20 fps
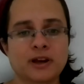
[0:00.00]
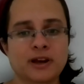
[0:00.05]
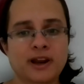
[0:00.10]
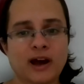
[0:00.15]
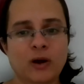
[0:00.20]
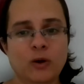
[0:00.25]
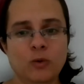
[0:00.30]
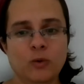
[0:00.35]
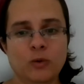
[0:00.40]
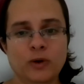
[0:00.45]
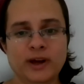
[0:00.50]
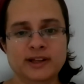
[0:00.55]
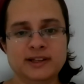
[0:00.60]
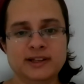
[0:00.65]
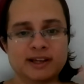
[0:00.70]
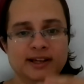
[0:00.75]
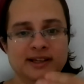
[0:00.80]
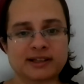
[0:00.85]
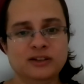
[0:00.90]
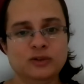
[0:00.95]
Now,
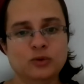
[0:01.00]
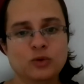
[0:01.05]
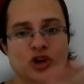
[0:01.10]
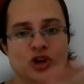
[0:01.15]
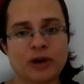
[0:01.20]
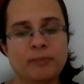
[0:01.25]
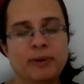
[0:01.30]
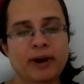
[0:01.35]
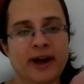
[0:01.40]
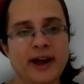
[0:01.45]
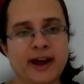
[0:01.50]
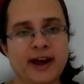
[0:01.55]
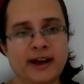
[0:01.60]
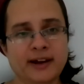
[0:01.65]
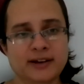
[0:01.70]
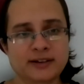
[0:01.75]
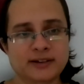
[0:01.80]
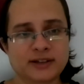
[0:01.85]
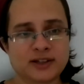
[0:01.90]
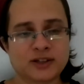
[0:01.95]
it's easy to jump
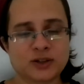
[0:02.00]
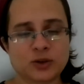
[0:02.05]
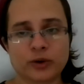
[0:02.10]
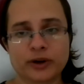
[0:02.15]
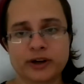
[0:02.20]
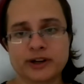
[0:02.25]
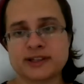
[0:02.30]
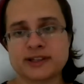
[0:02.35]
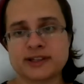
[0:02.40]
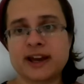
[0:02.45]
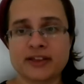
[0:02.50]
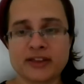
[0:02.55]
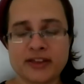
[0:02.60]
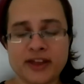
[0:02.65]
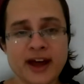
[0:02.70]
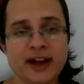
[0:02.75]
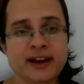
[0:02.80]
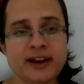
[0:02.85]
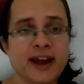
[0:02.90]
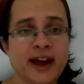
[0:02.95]
ahead in the story and say, and
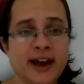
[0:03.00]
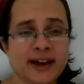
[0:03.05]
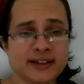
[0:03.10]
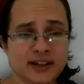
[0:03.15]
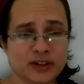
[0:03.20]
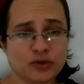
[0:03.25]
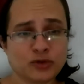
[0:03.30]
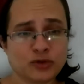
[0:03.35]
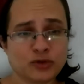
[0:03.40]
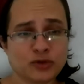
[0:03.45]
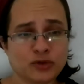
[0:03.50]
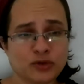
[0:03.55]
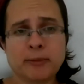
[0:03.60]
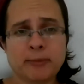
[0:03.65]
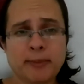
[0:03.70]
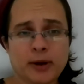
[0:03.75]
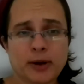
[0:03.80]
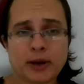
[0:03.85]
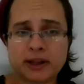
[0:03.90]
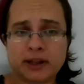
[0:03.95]
then he has a dream
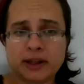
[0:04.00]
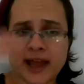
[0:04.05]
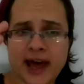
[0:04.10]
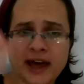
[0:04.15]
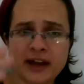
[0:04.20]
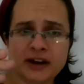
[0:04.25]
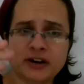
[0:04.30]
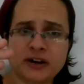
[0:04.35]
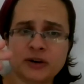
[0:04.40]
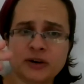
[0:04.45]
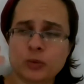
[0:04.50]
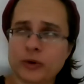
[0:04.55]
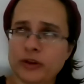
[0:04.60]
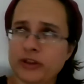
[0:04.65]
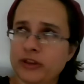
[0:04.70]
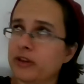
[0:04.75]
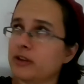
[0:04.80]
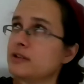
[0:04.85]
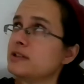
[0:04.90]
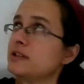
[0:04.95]
about a ladder
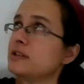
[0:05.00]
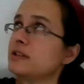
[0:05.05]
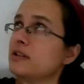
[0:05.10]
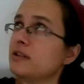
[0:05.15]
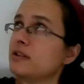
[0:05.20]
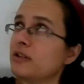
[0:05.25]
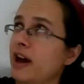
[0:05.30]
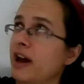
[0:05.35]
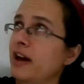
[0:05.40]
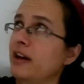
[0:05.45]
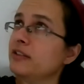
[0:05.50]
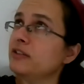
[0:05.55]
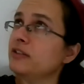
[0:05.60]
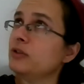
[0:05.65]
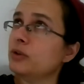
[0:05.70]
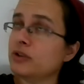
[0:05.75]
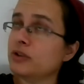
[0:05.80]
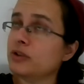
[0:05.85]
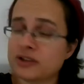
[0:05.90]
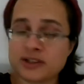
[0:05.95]
with this end
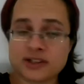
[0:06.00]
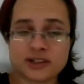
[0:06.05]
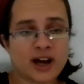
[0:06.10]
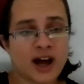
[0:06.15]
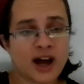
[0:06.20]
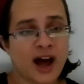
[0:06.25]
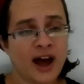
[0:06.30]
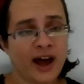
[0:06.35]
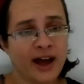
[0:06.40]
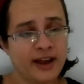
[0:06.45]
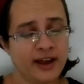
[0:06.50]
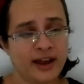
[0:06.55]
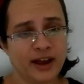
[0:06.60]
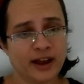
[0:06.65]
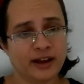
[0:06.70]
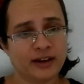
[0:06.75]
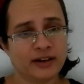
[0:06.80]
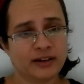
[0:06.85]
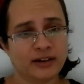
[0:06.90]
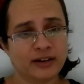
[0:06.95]
in the sky
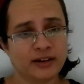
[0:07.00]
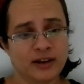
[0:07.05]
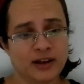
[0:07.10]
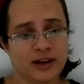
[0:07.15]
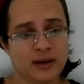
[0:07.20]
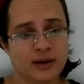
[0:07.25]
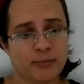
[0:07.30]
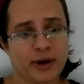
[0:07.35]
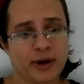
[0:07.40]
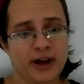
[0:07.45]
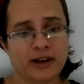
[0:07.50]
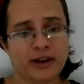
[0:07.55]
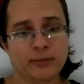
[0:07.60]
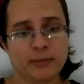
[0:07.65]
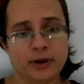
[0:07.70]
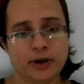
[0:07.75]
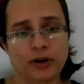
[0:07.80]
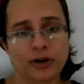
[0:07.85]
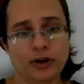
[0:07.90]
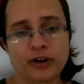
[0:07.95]
and
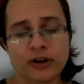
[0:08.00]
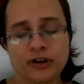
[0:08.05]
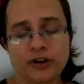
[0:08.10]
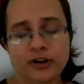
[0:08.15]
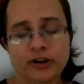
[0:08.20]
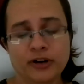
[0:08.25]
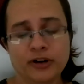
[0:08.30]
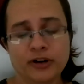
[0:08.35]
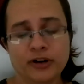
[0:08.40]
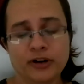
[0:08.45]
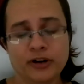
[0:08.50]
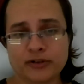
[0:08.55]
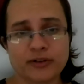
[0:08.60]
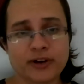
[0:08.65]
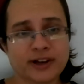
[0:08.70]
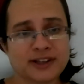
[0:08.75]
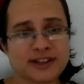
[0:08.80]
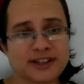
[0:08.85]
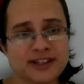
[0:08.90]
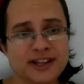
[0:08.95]
bottom and earth,
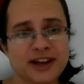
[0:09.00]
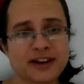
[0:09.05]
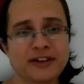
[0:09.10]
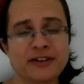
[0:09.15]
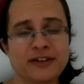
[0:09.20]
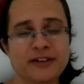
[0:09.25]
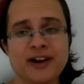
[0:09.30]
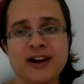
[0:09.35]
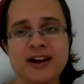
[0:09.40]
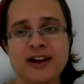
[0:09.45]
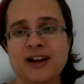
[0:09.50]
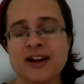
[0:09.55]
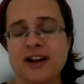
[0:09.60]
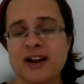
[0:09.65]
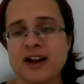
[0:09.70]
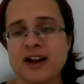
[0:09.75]
etc., etc